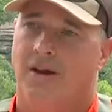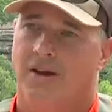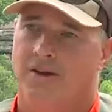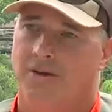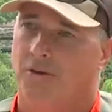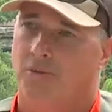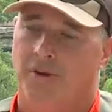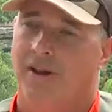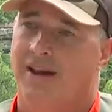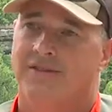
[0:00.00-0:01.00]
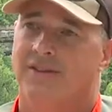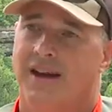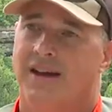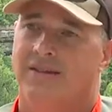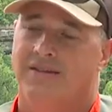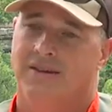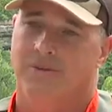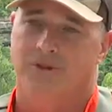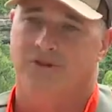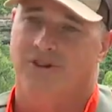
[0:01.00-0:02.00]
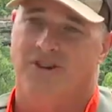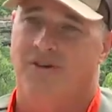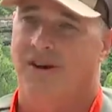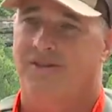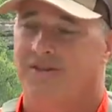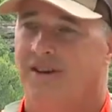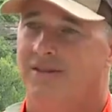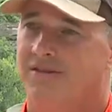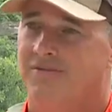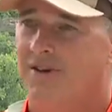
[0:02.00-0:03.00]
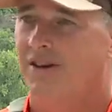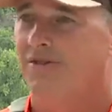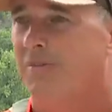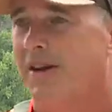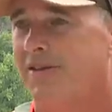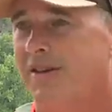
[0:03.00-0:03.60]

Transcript: Uh, you know, the one last night, uh, we started around 6 and finished about